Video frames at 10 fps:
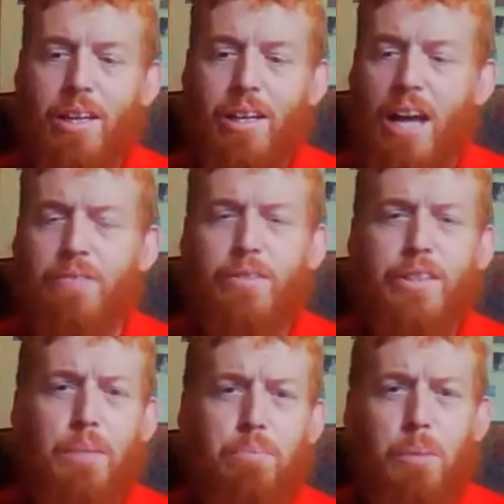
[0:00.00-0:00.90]
I have the
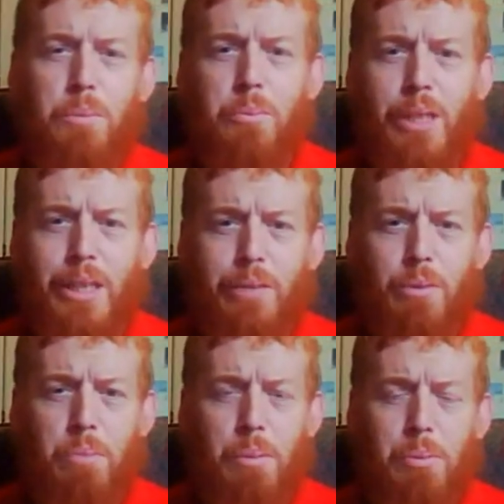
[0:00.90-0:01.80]
same problem
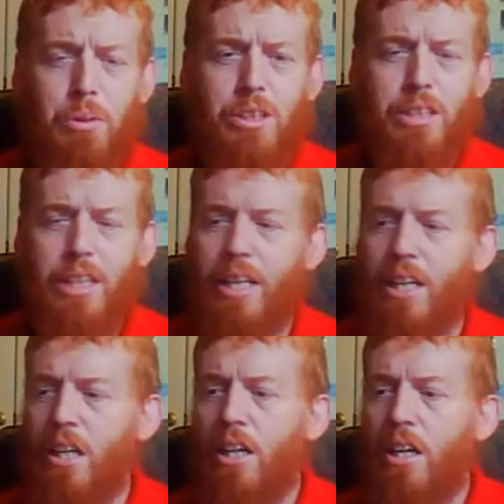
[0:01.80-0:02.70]
when people will say
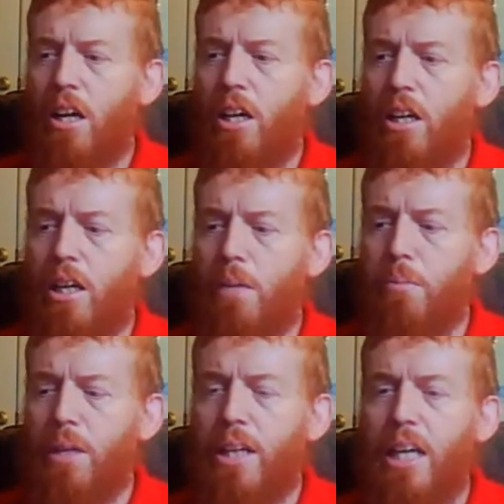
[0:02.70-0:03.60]

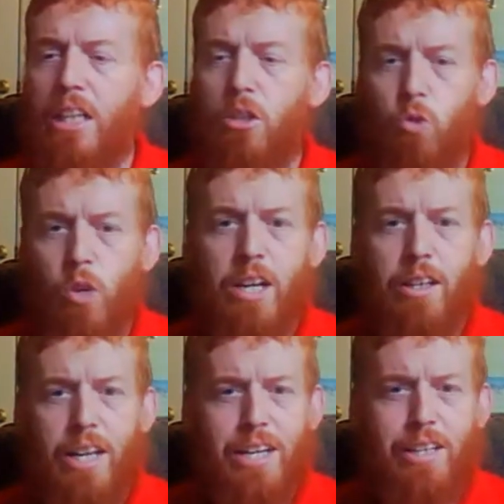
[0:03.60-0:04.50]
that's
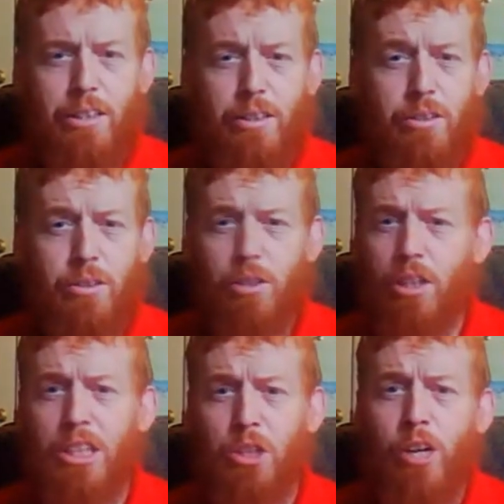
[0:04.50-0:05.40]
real ale.
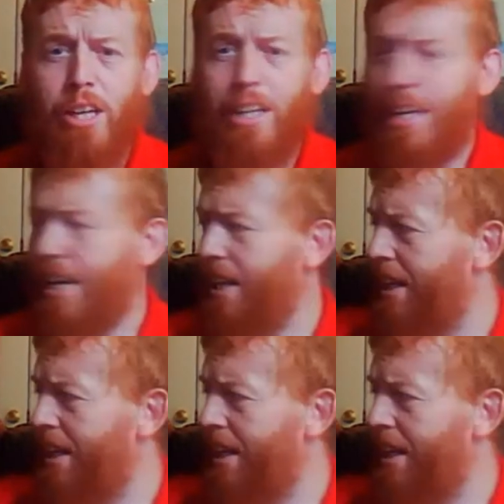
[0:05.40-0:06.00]
Because it's real ale, I can